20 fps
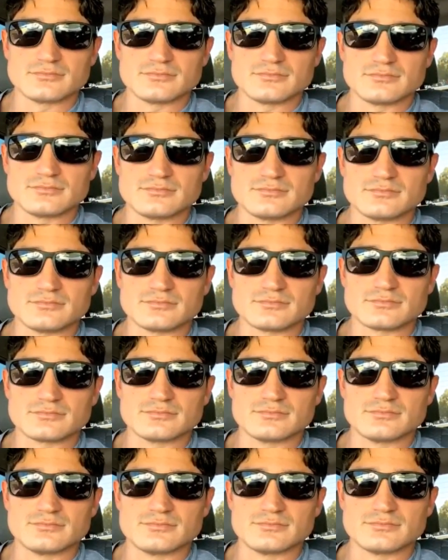
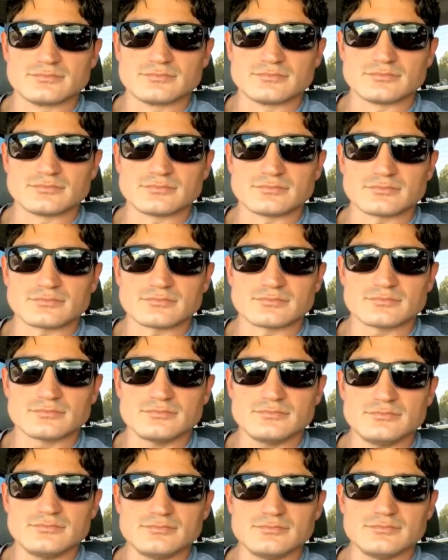
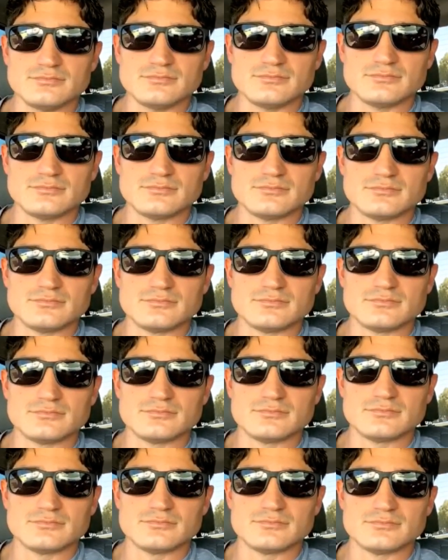
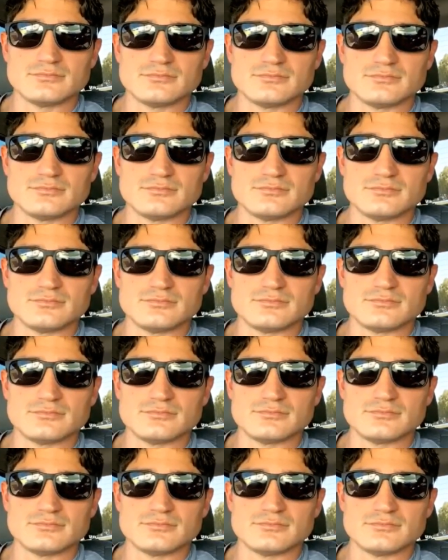
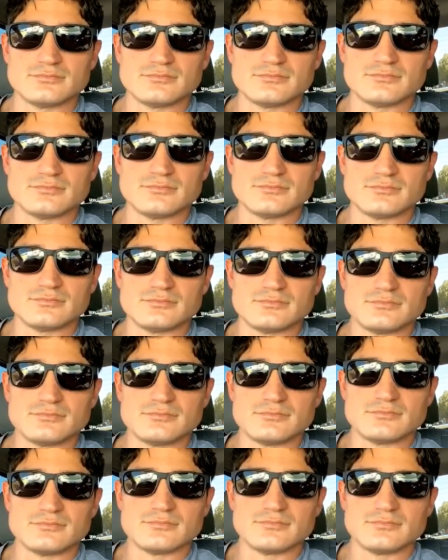
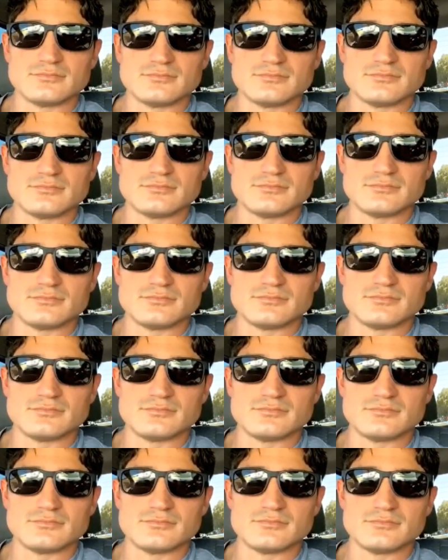
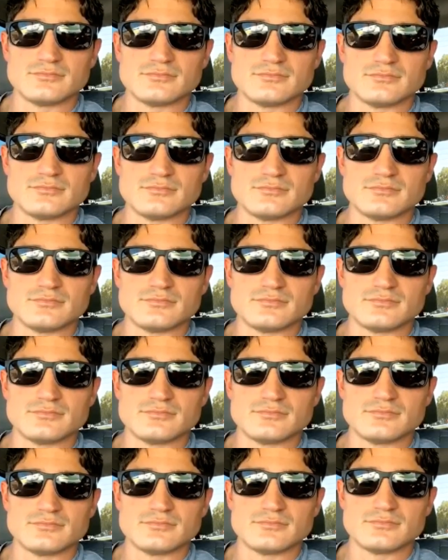
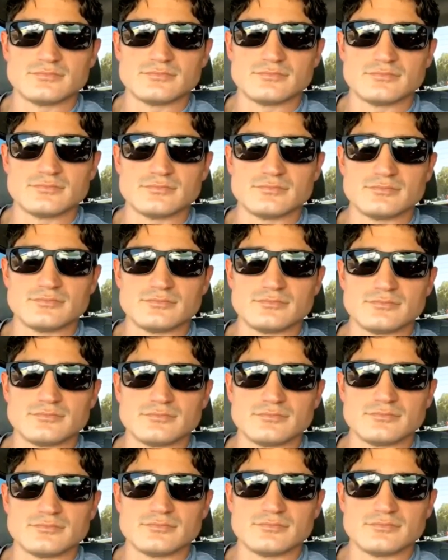(not speaking)